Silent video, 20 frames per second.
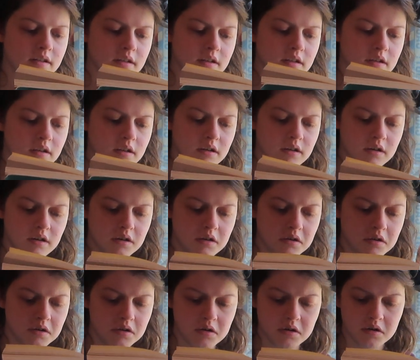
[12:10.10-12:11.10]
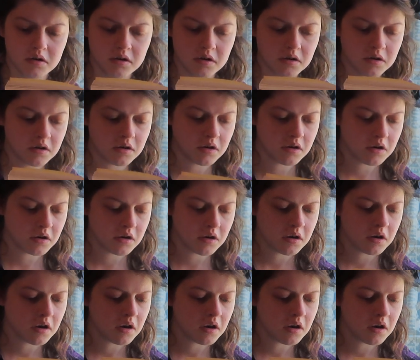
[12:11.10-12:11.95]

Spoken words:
(no one is talking)